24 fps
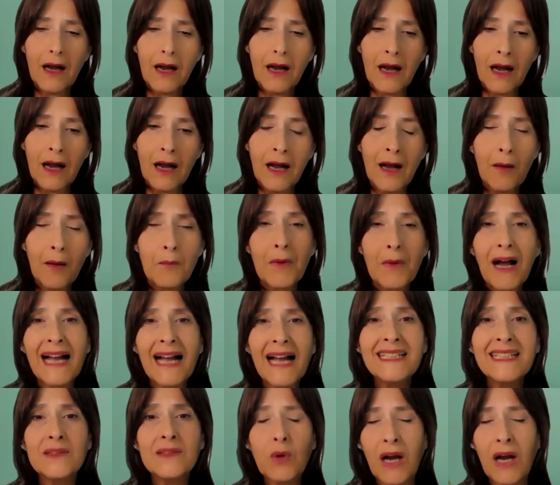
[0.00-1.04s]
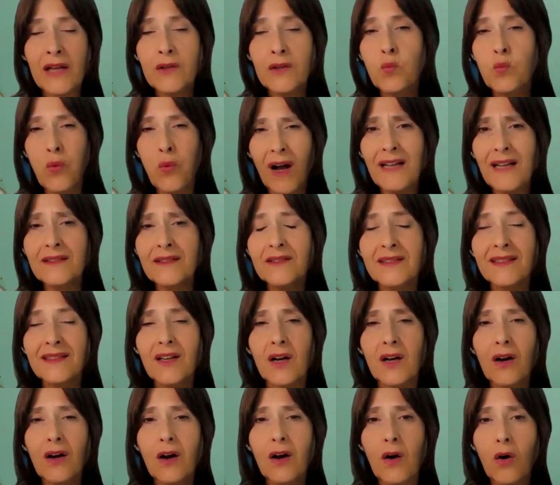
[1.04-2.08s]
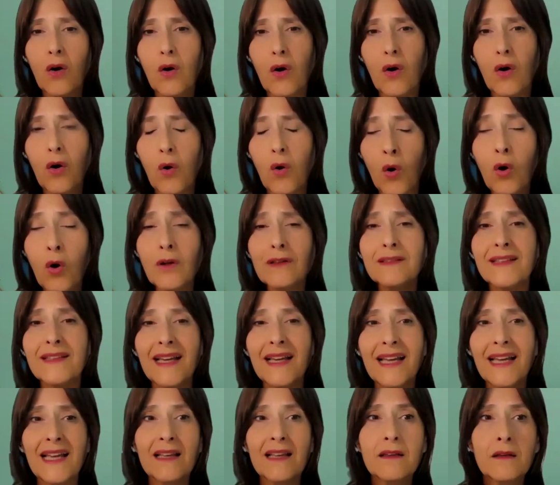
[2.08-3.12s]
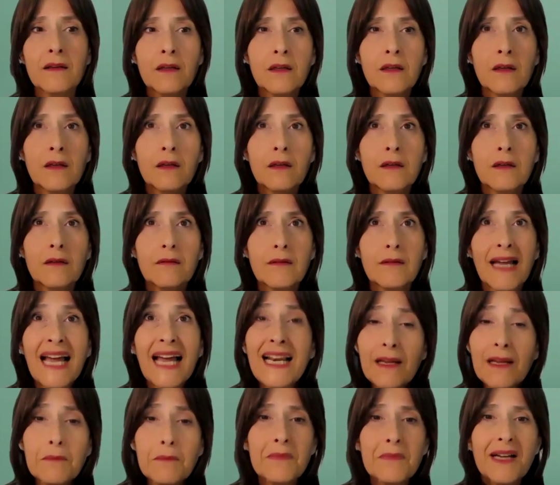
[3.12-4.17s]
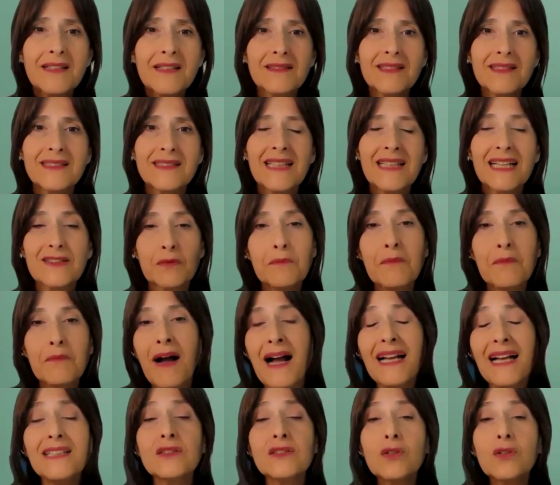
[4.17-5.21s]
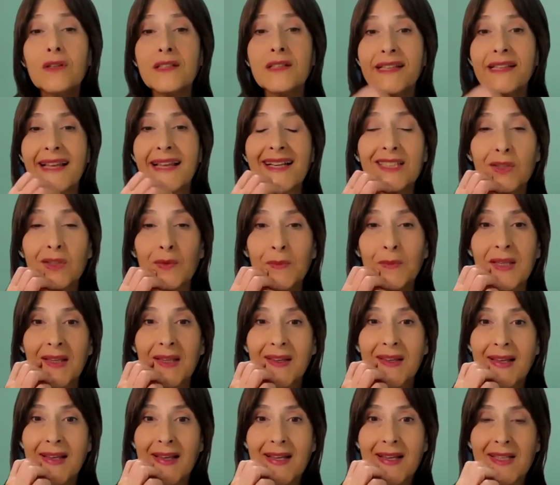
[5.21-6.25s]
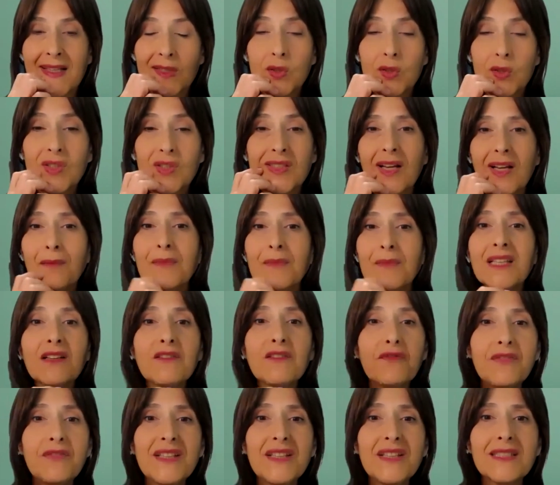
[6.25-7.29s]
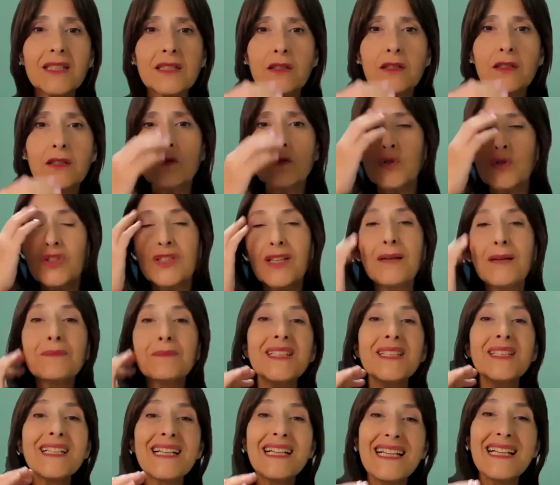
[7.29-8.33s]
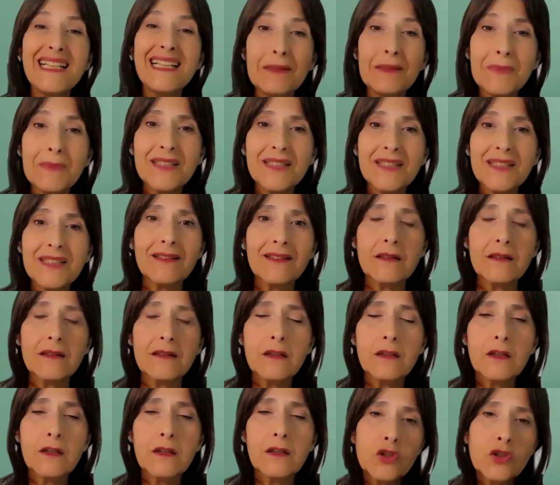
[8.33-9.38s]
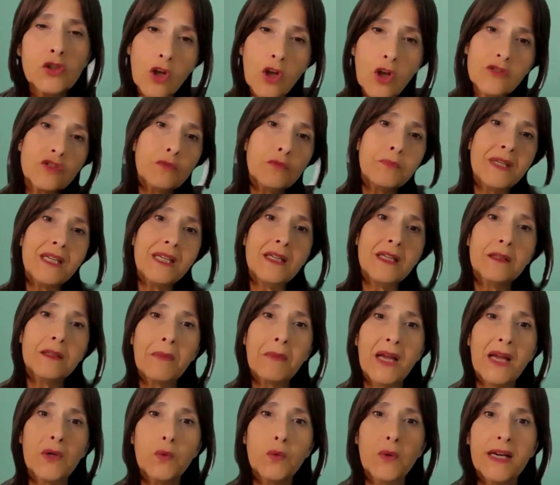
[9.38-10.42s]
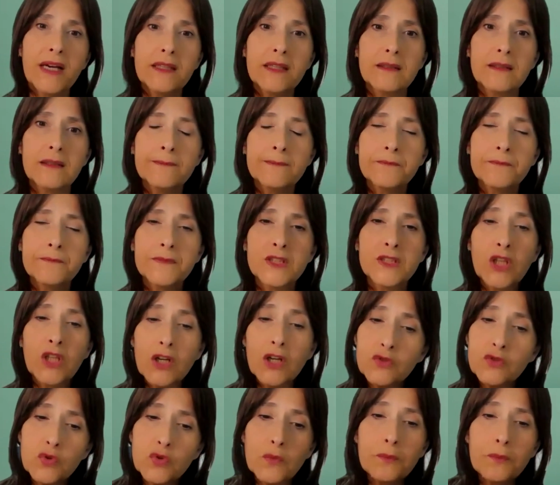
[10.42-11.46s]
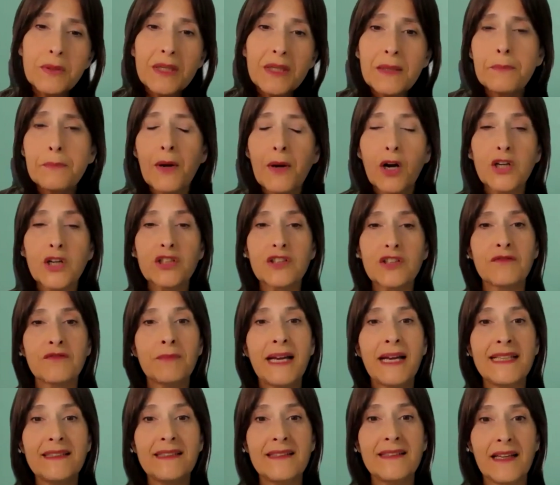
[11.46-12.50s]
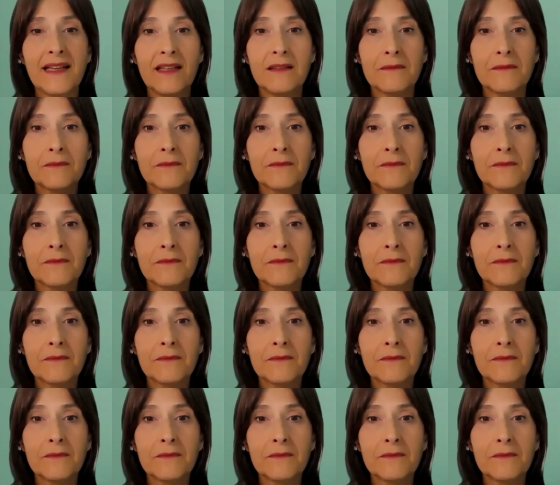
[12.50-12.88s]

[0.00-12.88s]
I want all the elements that might connect me to something physical, to something limited, not to be in my way, not to be part of my day.